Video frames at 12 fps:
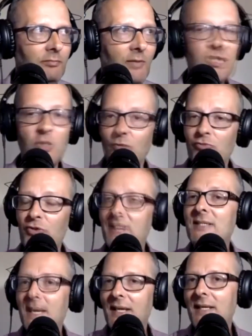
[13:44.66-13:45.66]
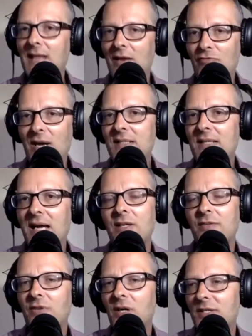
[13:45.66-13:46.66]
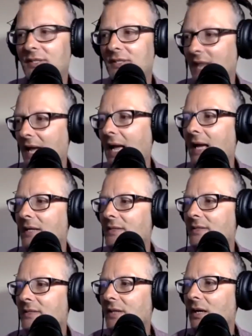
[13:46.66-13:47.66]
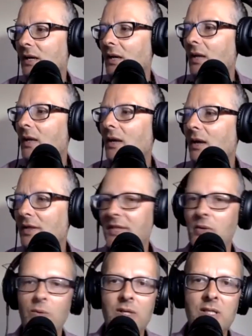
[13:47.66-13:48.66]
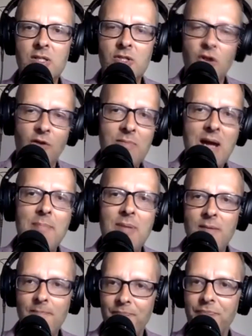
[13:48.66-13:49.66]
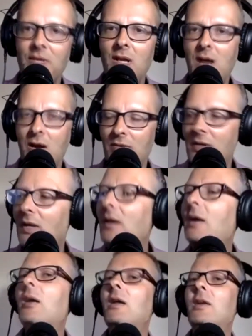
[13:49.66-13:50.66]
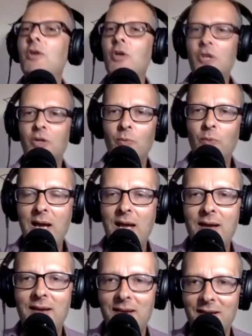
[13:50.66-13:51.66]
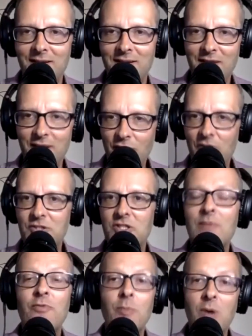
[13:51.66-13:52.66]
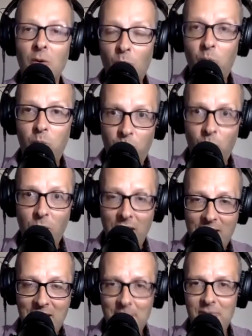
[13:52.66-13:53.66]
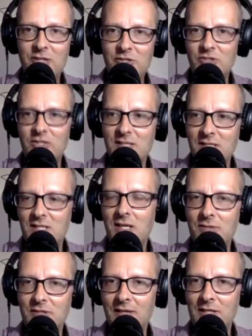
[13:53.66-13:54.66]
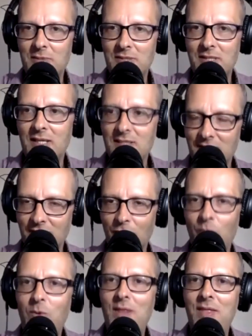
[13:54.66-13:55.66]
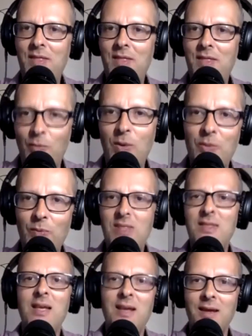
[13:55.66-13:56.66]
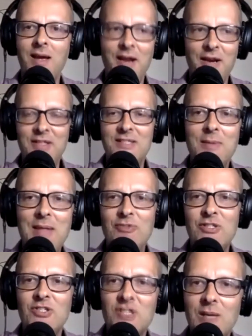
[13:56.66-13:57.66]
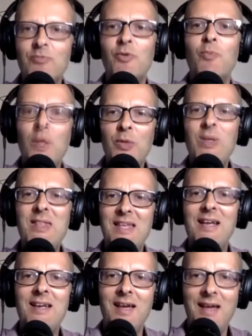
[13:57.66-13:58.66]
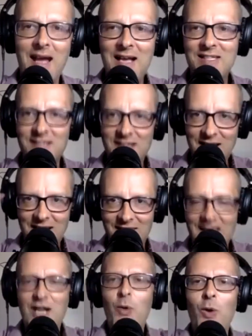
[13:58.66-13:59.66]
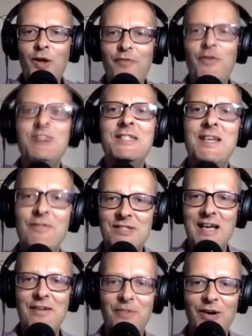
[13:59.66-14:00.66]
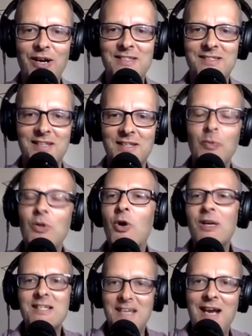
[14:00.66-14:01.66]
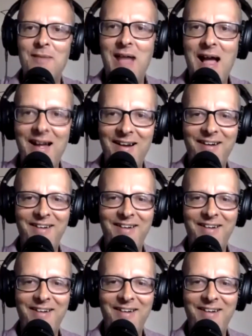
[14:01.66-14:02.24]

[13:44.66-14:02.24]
so I'm really taking that Ray Dalio advice to hand is that I think we need to sort of maybe, you know, look at where the advice has come from and where that person sits in terms of expertise and whether you know whether we think and i think some of that resistance comes from whether we think as they're qualified to give us that advice. And I think we're not going to tell them that. I'm